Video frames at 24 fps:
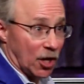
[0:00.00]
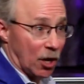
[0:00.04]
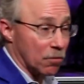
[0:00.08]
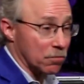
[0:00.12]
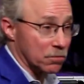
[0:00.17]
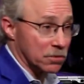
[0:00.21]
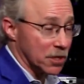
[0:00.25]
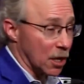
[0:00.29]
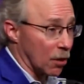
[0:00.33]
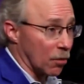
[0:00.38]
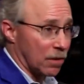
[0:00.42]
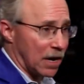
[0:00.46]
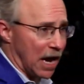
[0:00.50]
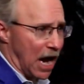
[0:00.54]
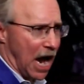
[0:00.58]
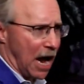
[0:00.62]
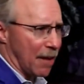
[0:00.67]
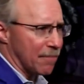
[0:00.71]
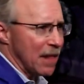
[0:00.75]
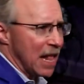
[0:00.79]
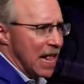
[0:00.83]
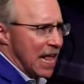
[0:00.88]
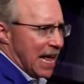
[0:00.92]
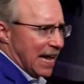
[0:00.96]
that don't know
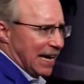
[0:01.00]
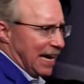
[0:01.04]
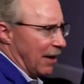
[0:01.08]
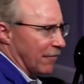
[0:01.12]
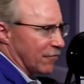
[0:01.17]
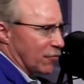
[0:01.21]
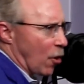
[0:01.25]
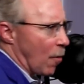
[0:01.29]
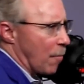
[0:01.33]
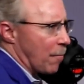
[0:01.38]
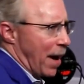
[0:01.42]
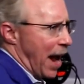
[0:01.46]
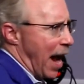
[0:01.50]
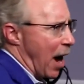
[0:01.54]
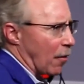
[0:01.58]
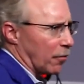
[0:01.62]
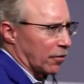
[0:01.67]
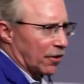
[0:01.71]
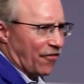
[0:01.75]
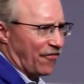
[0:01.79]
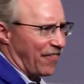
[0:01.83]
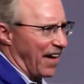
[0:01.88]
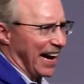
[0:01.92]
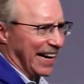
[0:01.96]
God and have no
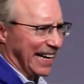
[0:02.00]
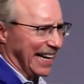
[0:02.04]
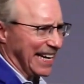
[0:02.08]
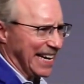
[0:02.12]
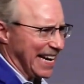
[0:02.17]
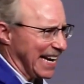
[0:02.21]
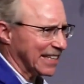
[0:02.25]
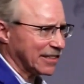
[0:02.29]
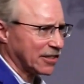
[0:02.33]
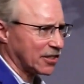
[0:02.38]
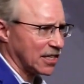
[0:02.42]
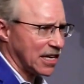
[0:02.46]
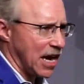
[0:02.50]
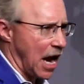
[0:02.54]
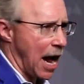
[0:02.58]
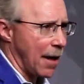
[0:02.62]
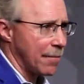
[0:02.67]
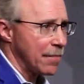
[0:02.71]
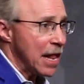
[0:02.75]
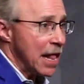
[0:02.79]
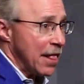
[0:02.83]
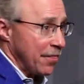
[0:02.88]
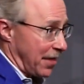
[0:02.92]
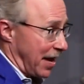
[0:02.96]
power to fight against
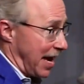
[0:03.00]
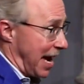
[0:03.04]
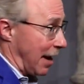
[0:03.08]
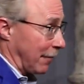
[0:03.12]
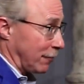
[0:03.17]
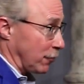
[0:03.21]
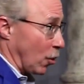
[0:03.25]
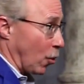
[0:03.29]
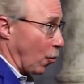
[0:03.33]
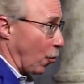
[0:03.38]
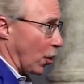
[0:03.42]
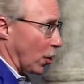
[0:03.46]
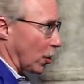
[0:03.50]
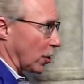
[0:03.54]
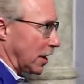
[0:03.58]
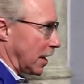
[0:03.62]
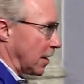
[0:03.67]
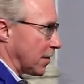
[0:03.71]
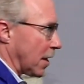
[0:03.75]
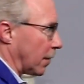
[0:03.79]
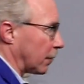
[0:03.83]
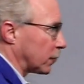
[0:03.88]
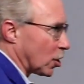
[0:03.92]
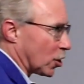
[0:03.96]
God. They have no word
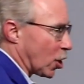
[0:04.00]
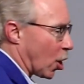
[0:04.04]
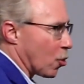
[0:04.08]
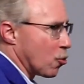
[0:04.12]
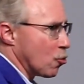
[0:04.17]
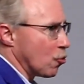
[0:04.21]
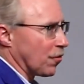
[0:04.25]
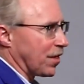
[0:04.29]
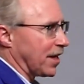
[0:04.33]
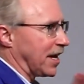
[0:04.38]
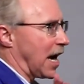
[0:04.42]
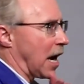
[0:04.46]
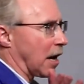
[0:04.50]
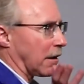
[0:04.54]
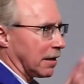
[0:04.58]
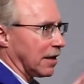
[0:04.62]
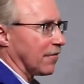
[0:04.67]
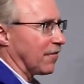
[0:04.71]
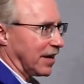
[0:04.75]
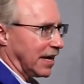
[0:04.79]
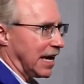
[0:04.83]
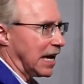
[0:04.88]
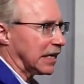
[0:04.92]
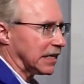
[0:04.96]
in them to know who they are
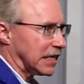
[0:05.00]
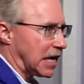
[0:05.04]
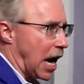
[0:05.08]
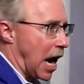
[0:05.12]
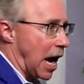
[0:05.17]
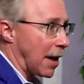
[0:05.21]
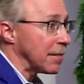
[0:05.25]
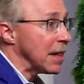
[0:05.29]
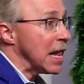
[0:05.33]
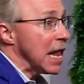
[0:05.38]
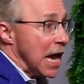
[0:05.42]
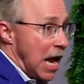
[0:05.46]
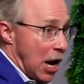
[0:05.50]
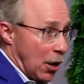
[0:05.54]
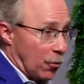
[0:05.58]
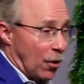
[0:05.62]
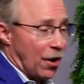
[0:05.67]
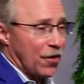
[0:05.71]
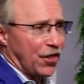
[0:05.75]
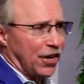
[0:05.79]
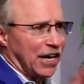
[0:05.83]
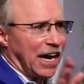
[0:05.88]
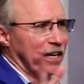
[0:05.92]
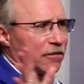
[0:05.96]
even in God. And
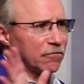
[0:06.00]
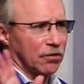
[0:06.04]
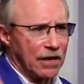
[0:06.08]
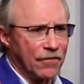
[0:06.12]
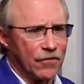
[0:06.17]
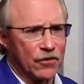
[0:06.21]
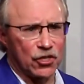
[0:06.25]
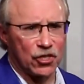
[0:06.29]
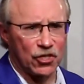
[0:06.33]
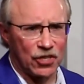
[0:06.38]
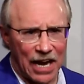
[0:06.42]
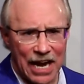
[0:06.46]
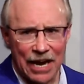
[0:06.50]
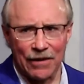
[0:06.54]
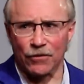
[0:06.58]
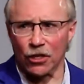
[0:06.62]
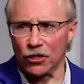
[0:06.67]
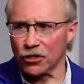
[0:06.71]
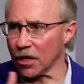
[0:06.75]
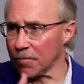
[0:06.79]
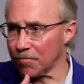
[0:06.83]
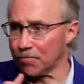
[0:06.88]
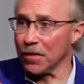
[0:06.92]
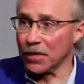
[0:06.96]
whether or not they're even
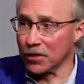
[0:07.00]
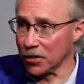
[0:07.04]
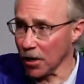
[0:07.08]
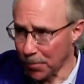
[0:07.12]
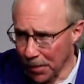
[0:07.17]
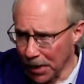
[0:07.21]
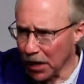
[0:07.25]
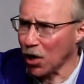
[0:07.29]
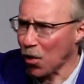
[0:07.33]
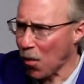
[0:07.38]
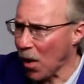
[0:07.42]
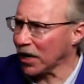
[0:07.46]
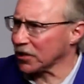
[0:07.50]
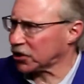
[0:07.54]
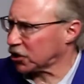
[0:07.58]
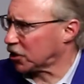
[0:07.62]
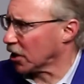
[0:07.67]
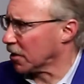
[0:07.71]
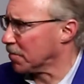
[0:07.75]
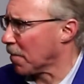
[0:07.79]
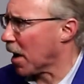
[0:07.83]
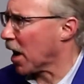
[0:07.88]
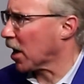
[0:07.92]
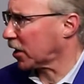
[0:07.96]
saved is a, is a big
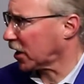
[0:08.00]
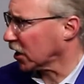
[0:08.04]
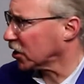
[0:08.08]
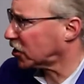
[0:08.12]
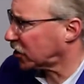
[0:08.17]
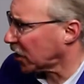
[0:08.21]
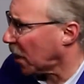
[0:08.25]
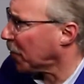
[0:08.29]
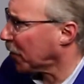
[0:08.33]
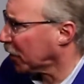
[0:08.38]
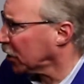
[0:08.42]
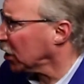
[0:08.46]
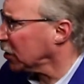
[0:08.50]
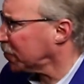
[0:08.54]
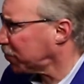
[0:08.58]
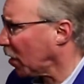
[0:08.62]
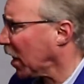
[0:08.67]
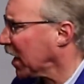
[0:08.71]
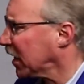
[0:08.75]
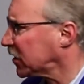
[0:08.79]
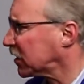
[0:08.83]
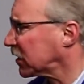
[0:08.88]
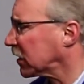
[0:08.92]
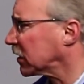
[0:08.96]
question mark in some of these
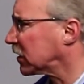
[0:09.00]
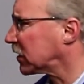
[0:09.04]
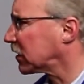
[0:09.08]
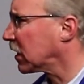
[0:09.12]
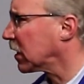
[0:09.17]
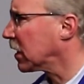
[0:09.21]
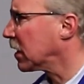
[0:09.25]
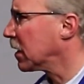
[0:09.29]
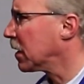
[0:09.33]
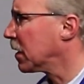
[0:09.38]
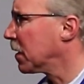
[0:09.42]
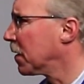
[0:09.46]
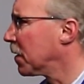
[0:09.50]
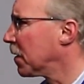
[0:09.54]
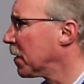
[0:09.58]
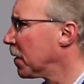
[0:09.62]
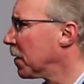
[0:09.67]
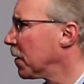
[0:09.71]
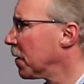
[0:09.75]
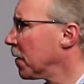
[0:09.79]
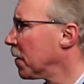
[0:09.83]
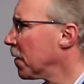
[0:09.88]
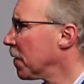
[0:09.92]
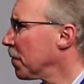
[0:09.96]
places.
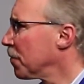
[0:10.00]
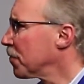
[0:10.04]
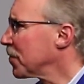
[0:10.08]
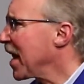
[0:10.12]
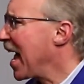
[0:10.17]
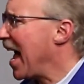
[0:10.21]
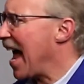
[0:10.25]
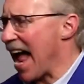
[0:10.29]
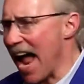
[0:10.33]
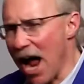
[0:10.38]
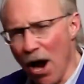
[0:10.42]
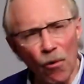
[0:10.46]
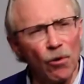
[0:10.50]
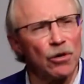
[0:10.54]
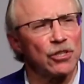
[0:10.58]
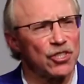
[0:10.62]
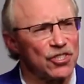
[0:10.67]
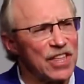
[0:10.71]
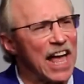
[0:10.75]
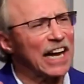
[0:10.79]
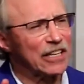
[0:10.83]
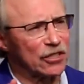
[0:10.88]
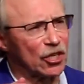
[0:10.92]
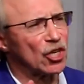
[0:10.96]
How
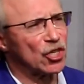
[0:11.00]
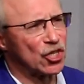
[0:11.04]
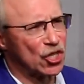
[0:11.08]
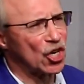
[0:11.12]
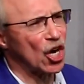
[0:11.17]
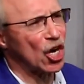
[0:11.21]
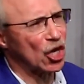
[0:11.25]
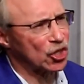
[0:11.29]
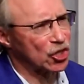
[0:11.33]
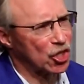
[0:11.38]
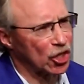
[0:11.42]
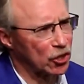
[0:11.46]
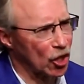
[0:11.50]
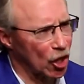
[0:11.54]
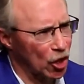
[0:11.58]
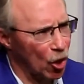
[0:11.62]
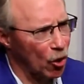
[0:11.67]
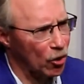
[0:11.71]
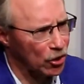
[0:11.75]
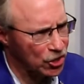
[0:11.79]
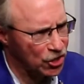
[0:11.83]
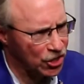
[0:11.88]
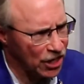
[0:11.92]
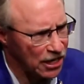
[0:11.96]
is that the church of the
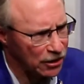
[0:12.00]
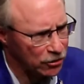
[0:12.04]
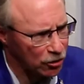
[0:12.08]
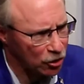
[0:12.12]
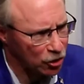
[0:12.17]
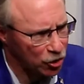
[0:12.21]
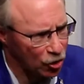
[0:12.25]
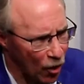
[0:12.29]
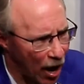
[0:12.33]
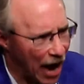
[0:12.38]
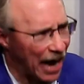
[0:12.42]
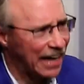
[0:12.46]
Lord Jesus